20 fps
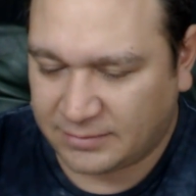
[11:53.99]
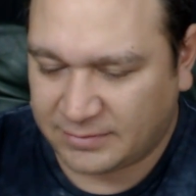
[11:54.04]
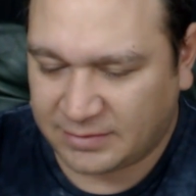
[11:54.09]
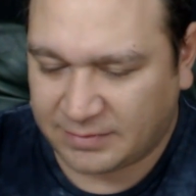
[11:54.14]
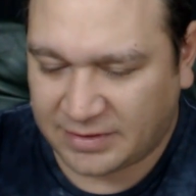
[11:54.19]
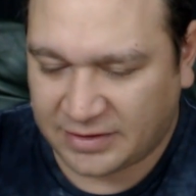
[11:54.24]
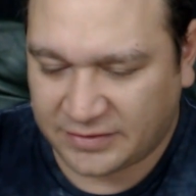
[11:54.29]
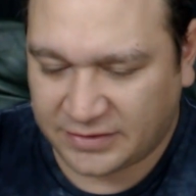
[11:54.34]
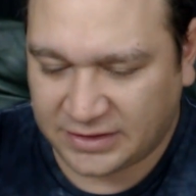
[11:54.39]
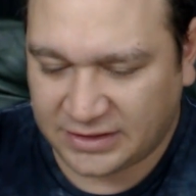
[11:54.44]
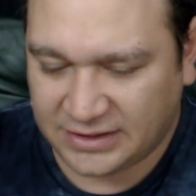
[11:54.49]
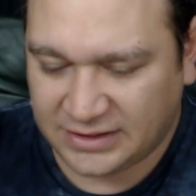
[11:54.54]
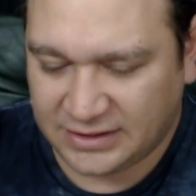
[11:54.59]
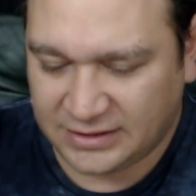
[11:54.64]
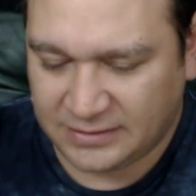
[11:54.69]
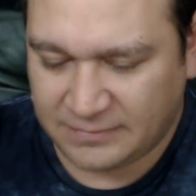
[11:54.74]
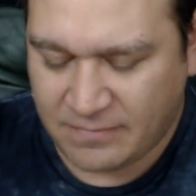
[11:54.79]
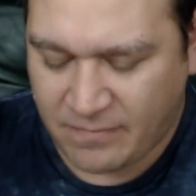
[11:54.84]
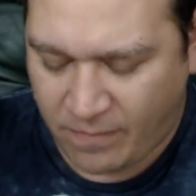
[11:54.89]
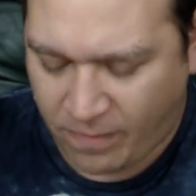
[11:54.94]
About
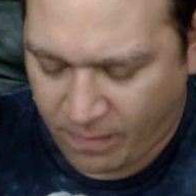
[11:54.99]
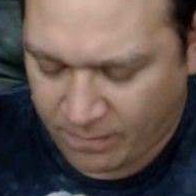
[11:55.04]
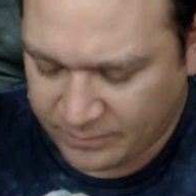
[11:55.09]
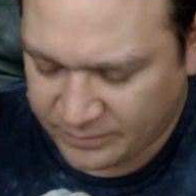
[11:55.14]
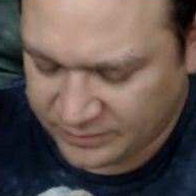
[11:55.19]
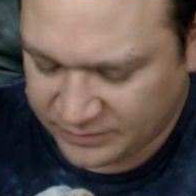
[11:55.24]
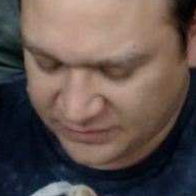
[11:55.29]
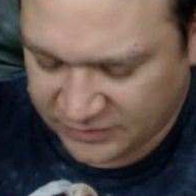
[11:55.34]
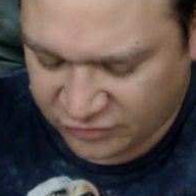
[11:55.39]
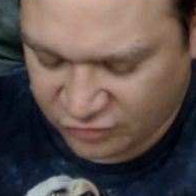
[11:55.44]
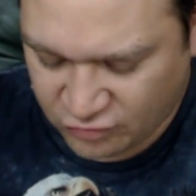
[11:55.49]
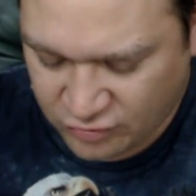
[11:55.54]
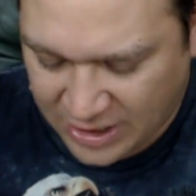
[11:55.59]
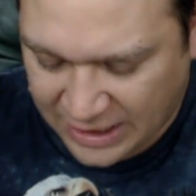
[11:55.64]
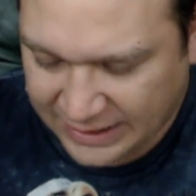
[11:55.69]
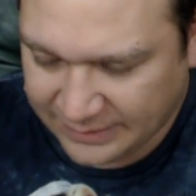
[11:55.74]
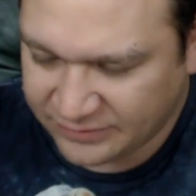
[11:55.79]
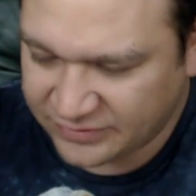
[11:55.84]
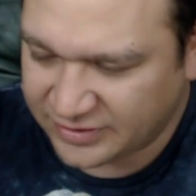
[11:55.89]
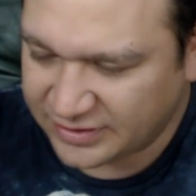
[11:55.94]
the
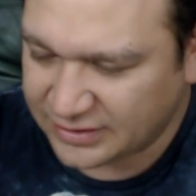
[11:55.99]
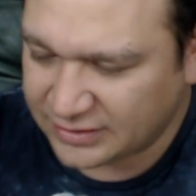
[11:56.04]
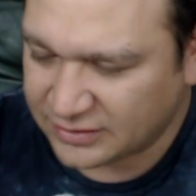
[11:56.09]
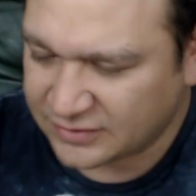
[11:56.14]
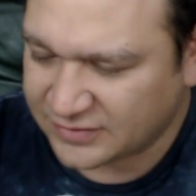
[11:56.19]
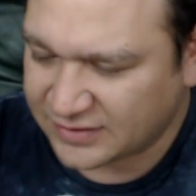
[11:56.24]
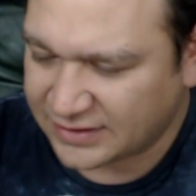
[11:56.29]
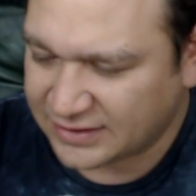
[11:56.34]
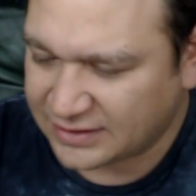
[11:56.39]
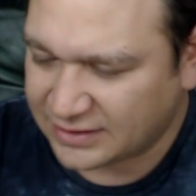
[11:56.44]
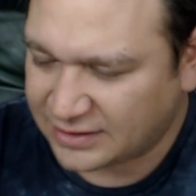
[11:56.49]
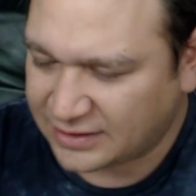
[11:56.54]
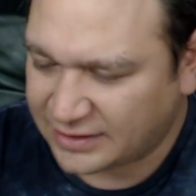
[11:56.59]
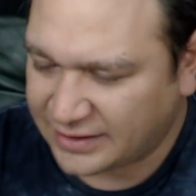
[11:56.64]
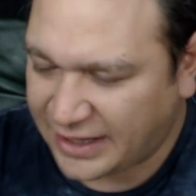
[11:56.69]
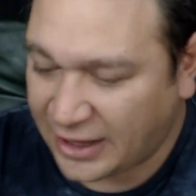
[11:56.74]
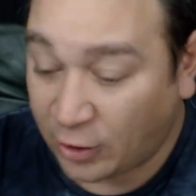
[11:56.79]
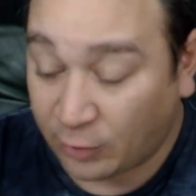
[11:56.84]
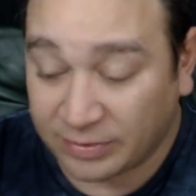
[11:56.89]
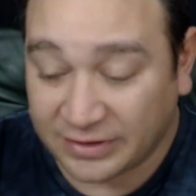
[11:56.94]
tribes in, looks like
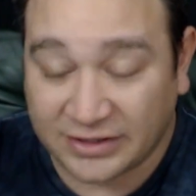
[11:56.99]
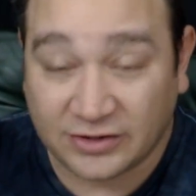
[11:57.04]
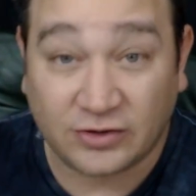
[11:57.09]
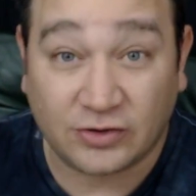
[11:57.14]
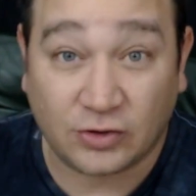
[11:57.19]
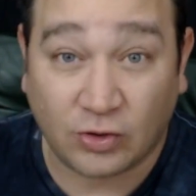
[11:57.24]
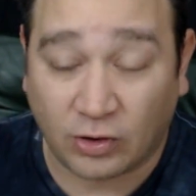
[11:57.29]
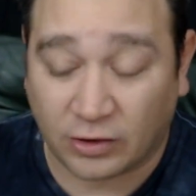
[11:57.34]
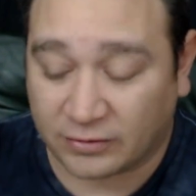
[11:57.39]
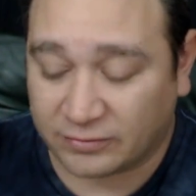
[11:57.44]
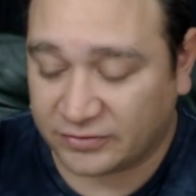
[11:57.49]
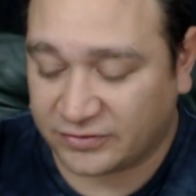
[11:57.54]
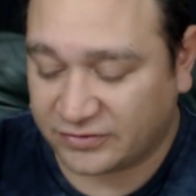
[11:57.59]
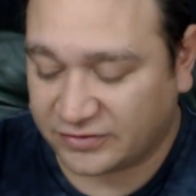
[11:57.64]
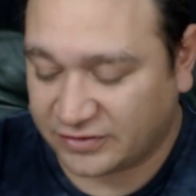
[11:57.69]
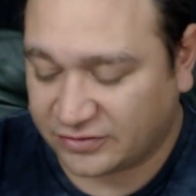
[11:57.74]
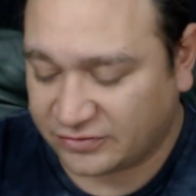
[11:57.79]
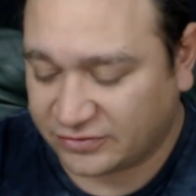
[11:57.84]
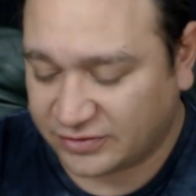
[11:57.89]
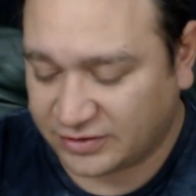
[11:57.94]
Albany, New York, which
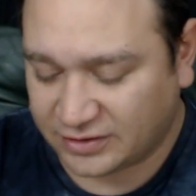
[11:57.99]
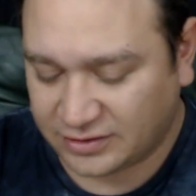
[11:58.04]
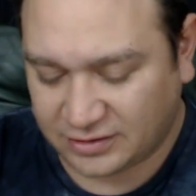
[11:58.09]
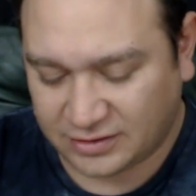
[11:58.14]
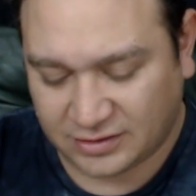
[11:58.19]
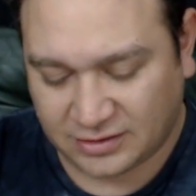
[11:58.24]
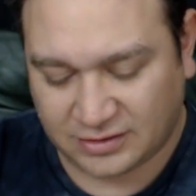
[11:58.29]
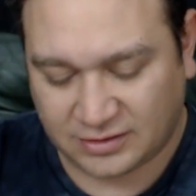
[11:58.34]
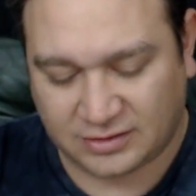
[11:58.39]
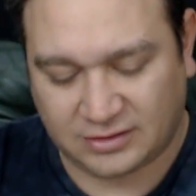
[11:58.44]
is interesting.